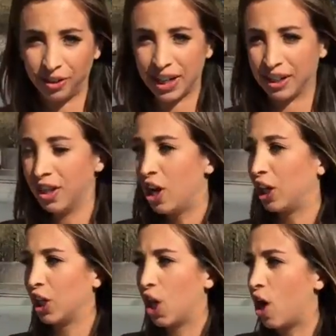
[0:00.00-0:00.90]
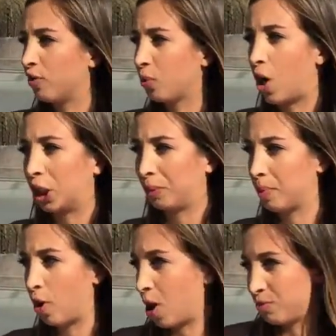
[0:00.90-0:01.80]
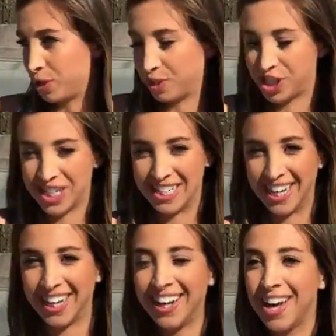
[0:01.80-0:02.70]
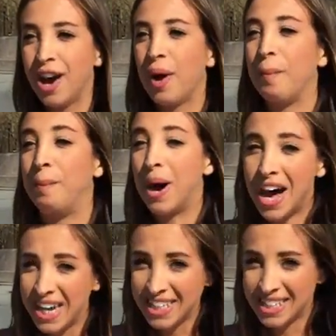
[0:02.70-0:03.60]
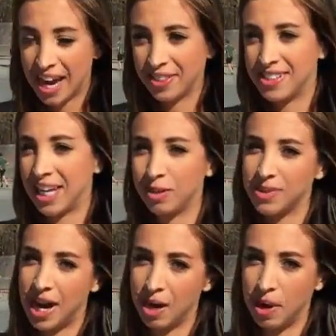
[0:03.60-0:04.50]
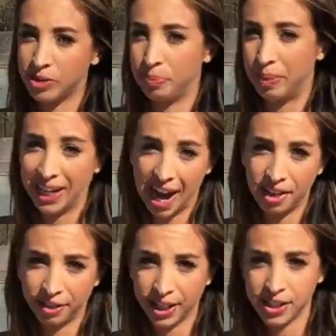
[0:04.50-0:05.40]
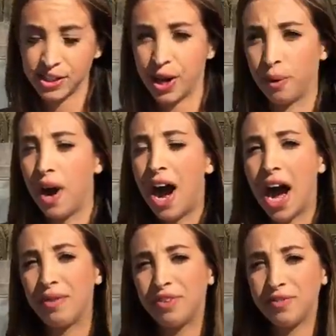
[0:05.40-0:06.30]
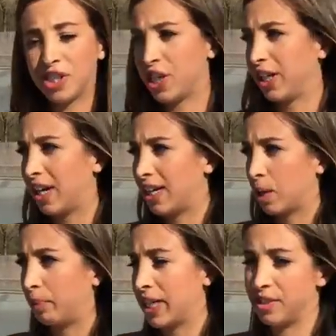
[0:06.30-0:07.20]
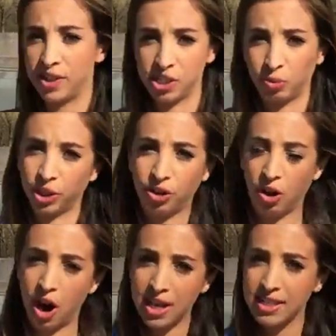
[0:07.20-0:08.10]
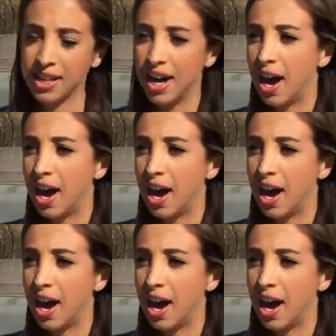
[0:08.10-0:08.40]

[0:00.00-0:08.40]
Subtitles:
I loved watching my mom do what she did. But at the same time, I was a big athlete. So I'm from Virginia and I played Division I lacrosse.